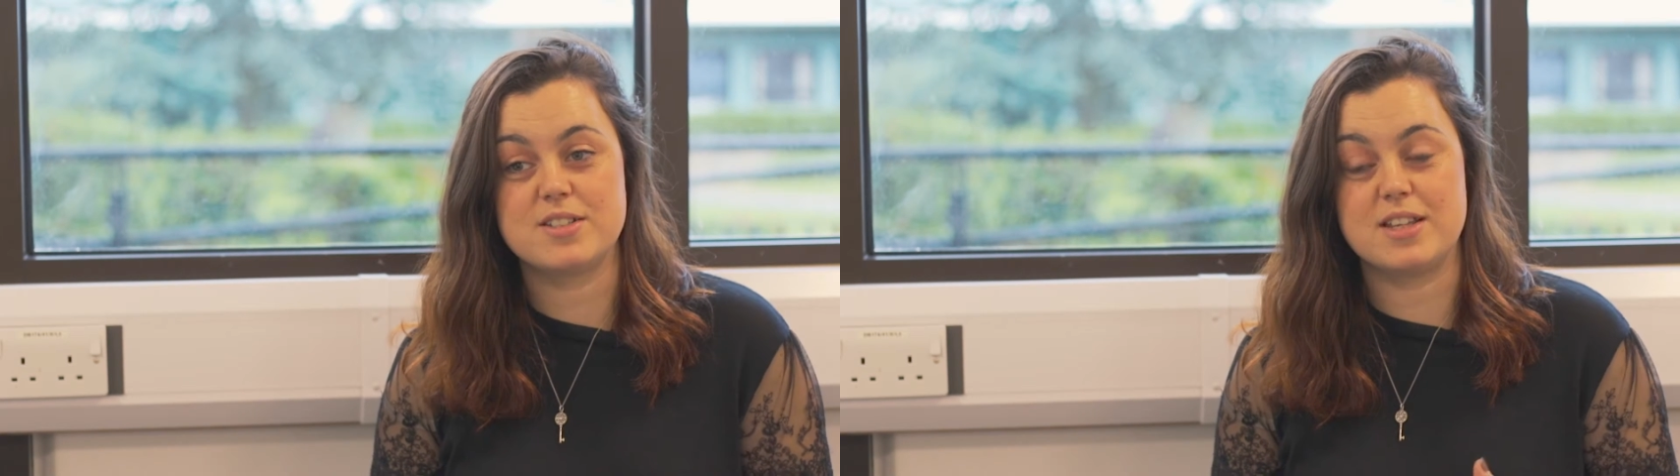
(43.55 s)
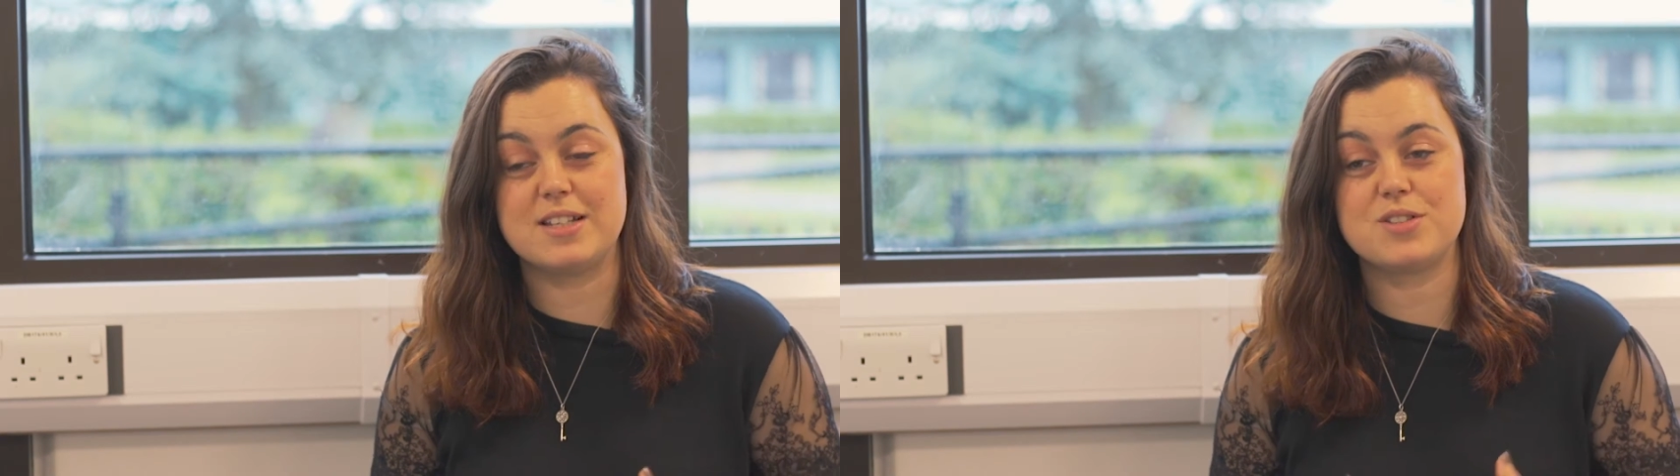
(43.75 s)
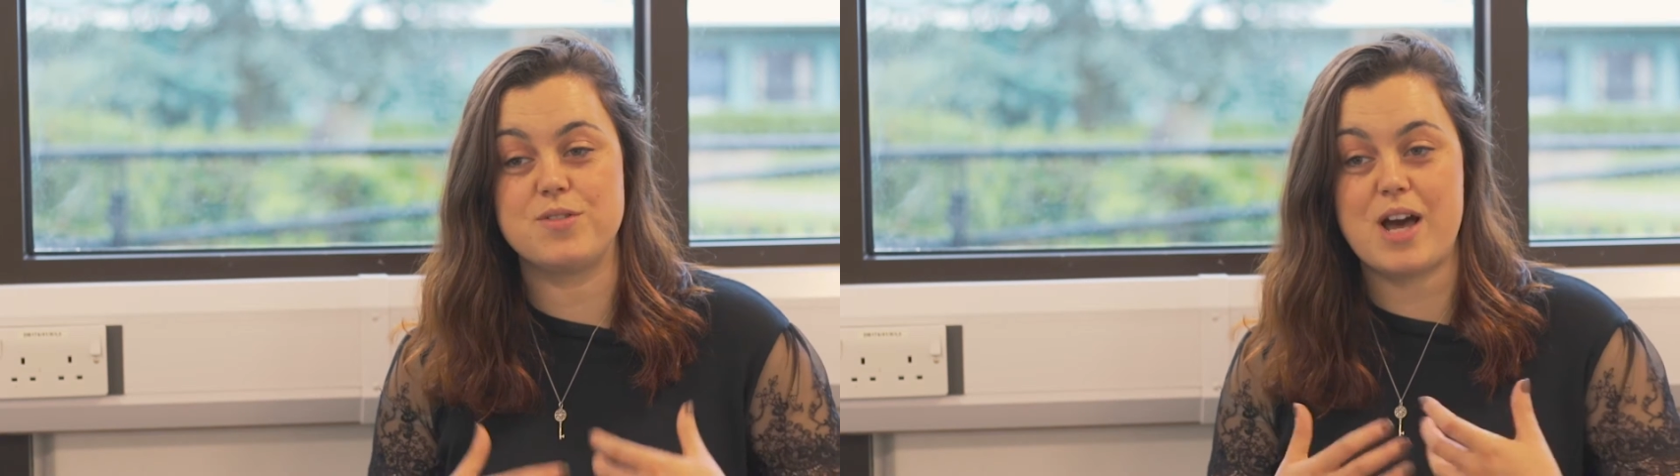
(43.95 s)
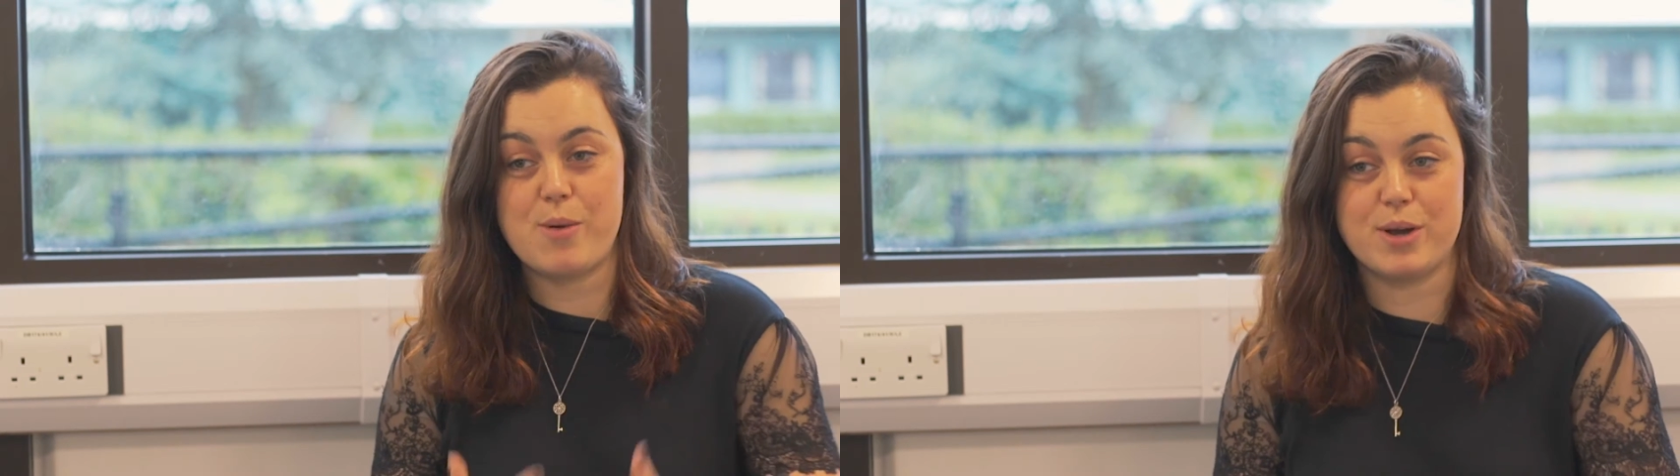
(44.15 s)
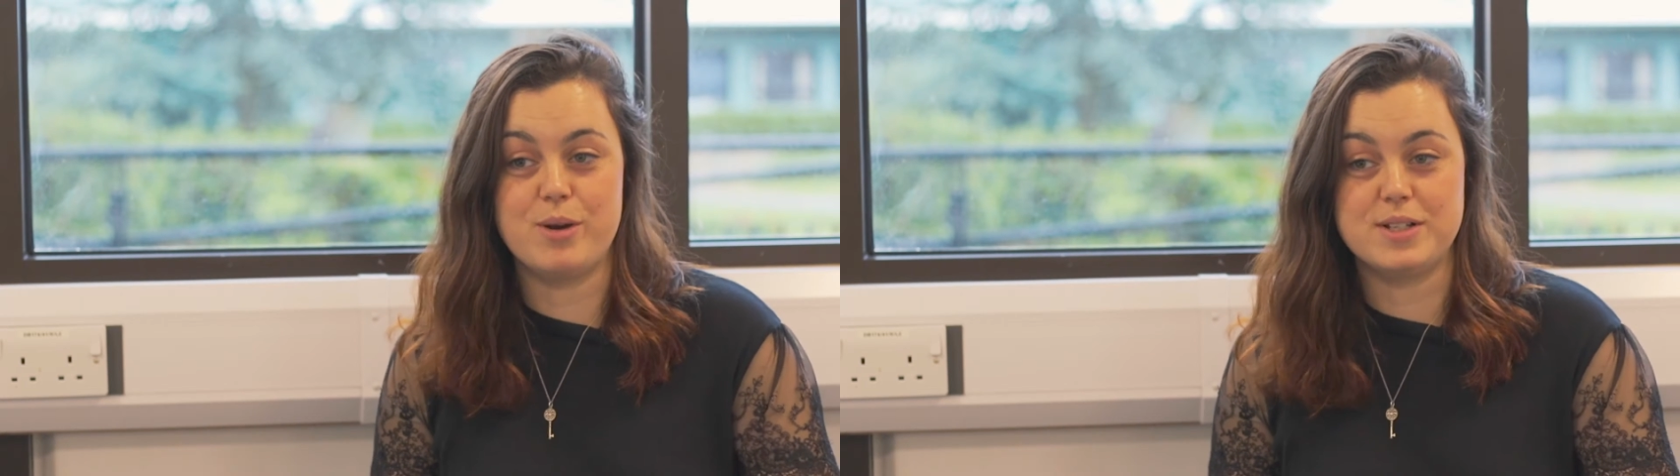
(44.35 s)
So that's sort of
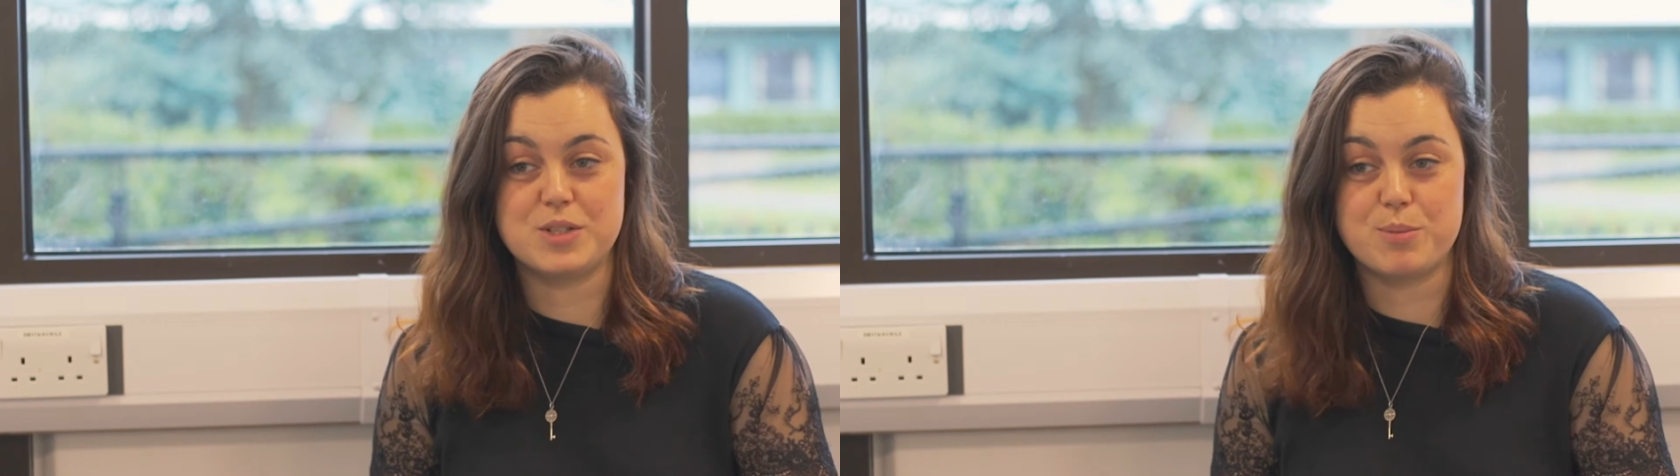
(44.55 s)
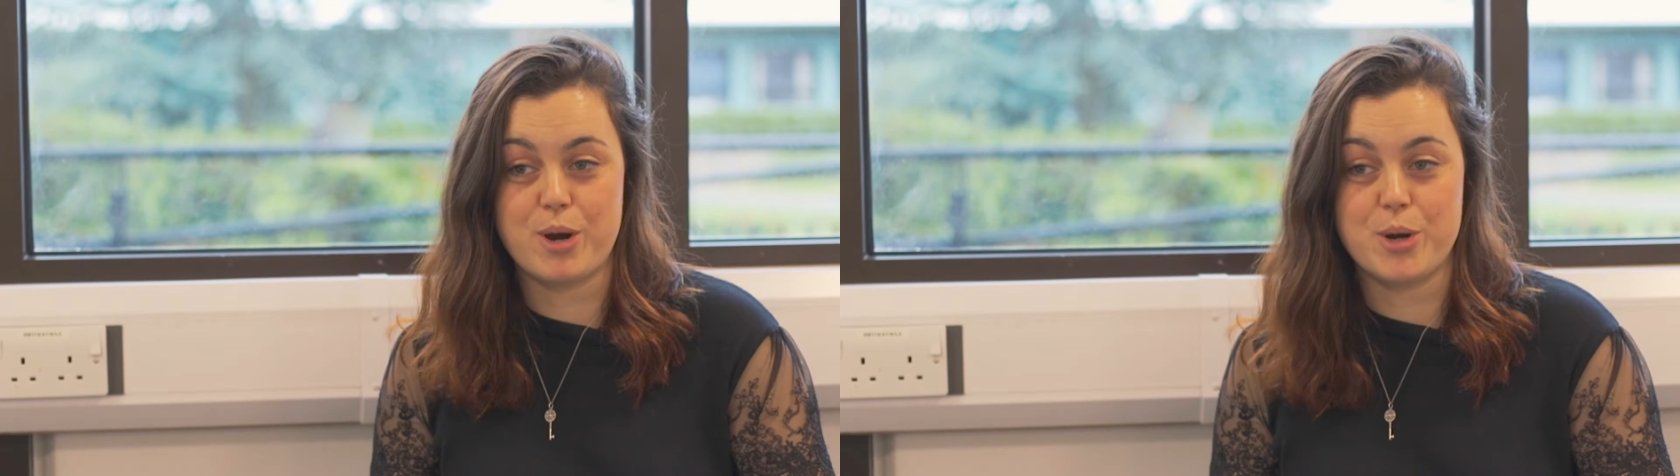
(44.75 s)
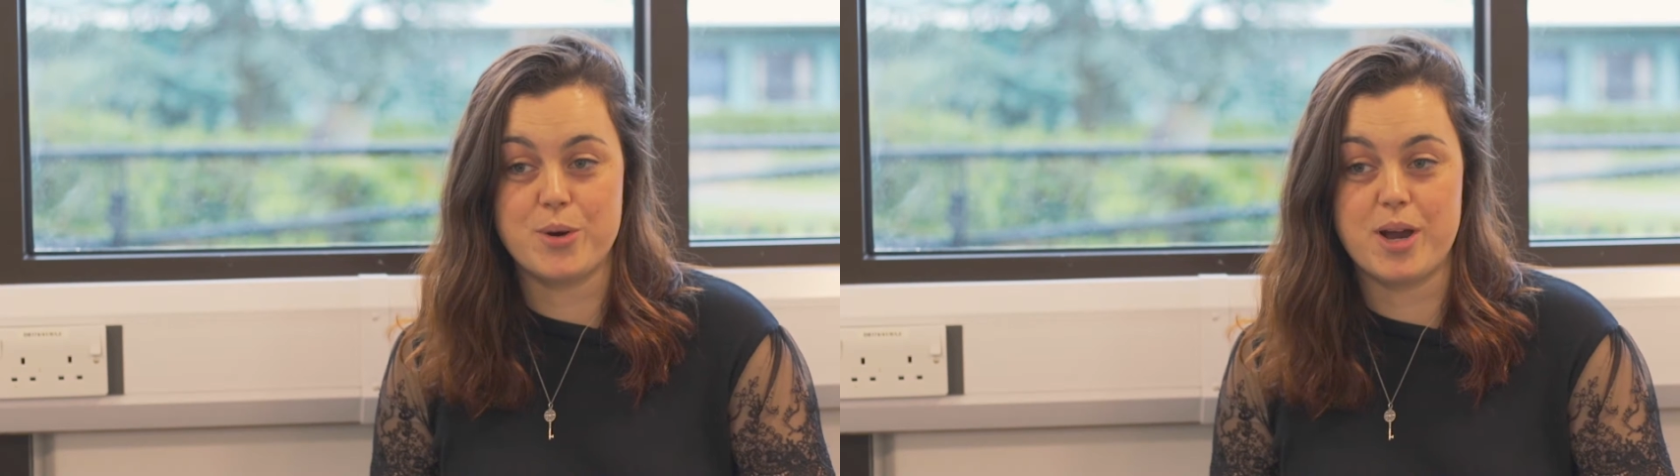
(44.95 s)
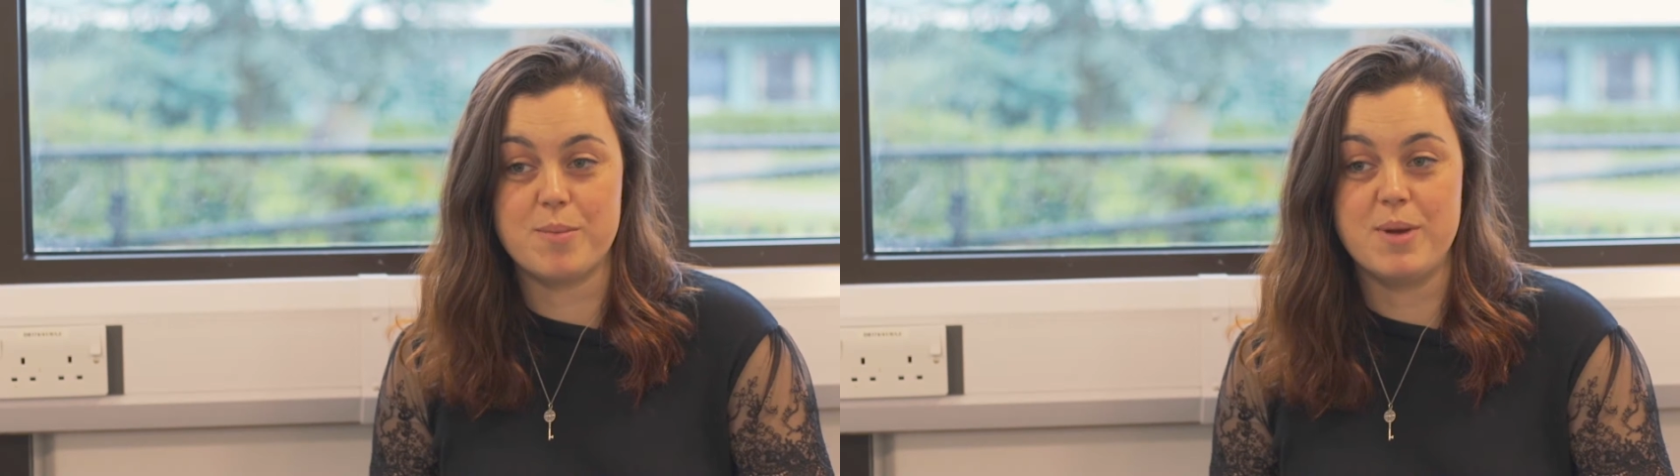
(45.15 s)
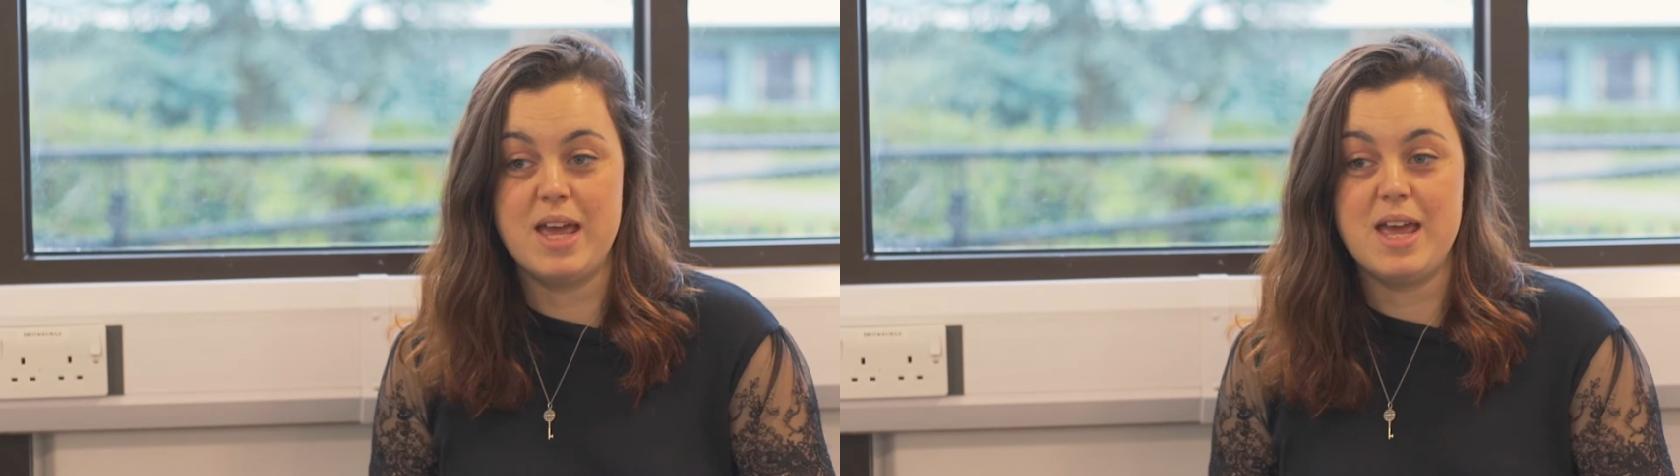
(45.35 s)
how I got into the programme.